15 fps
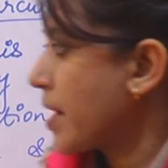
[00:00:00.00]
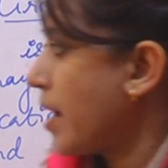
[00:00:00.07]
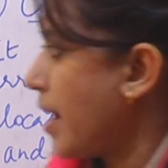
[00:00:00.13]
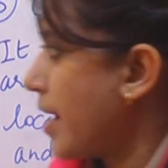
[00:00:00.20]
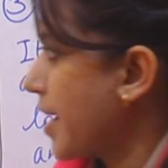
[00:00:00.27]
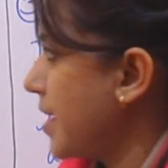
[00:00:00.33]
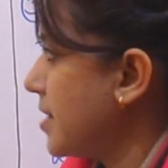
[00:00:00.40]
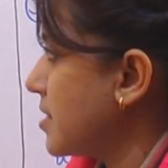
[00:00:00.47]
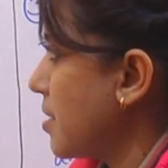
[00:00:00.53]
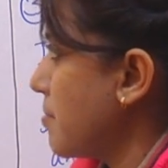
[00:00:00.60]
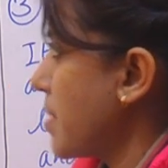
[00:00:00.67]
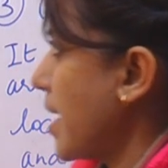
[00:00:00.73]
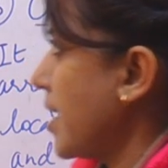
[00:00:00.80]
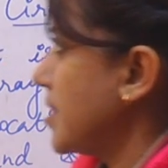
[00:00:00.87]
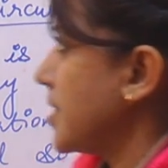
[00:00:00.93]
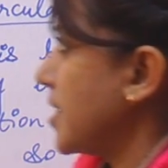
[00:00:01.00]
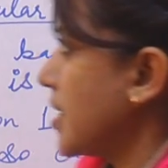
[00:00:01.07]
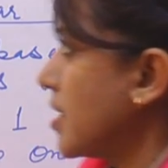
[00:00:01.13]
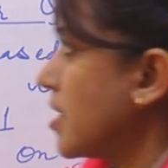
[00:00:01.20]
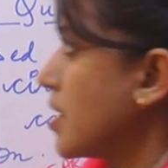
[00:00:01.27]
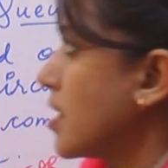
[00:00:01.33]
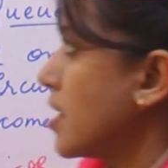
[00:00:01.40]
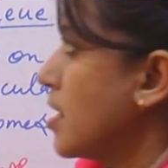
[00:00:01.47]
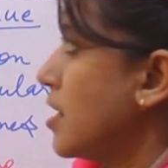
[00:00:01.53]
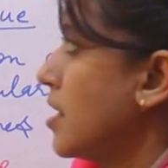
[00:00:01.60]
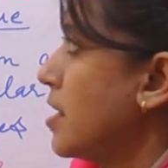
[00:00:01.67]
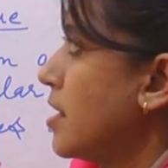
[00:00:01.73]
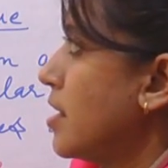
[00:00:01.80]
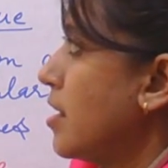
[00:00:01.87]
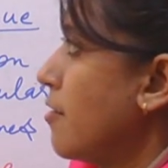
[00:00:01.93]
Again summarizing,
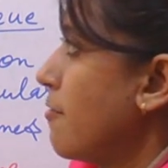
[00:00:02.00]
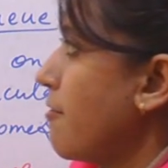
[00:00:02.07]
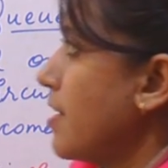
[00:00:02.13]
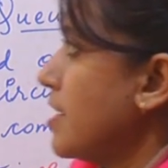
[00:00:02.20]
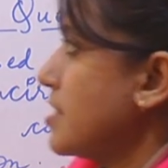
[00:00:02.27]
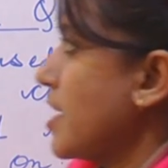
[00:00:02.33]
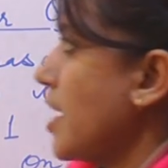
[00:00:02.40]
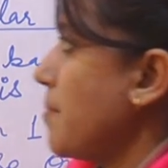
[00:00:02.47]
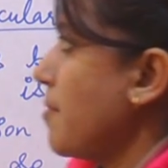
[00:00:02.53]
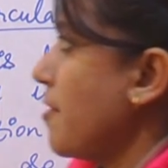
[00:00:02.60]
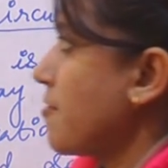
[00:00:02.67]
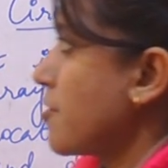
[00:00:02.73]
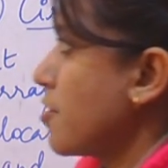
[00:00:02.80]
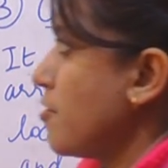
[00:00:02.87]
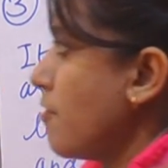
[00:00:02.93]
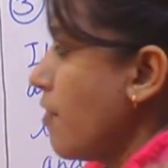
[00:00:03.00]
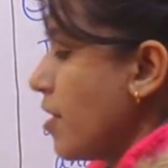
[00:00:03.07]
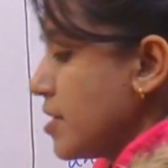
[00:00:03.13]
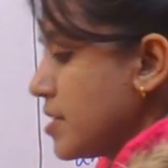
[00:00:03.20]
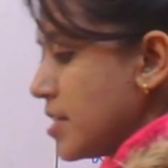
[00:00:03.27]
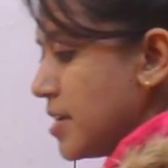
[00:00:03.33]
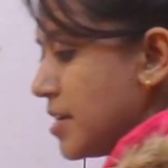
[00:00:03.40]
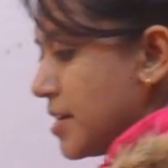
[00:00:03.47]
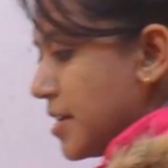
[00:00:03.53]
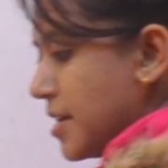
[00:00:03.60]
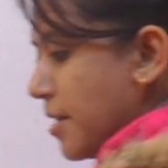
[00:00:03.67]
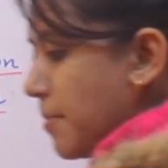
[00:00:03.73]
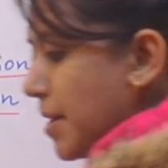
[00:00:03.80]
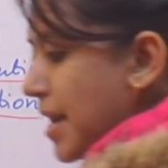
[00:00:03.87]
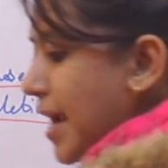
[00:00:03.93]
first type of queue was
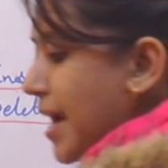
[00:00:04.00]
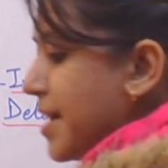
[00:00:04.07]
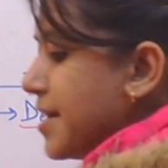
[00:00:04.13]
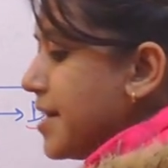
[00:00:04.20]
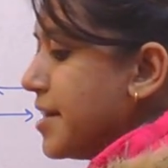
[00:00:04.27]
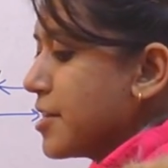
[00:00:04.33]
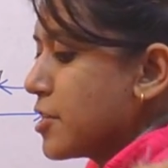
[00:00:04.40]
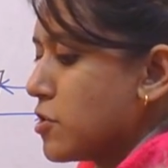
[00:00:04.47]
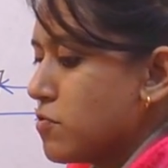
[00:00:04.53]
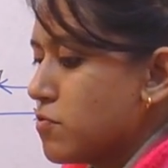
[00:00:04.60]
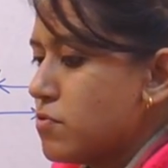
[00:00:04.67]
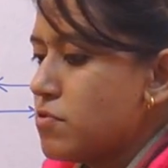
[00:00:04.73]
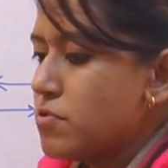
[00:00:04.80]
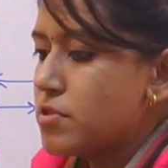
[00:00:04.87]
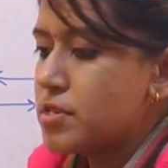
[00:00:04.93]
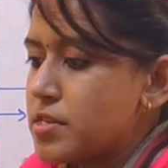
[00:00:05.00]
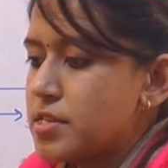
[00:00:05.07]
double-ended queue.